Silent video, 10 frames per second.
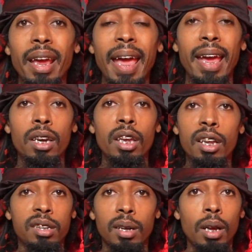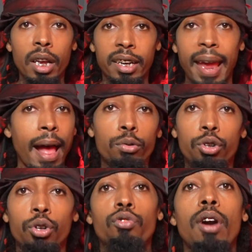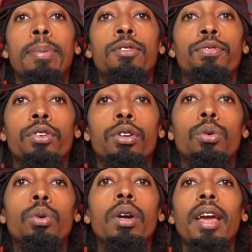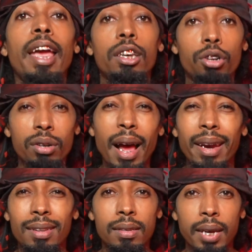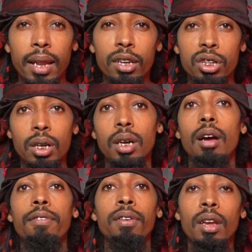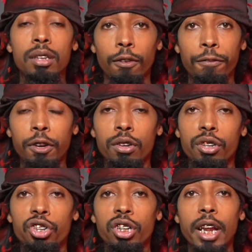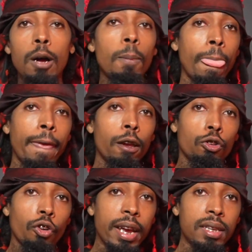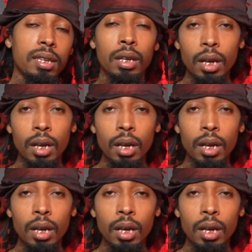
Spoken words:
and to count your reps for you, and you're not intelligent enough to figure this shit out? Granted,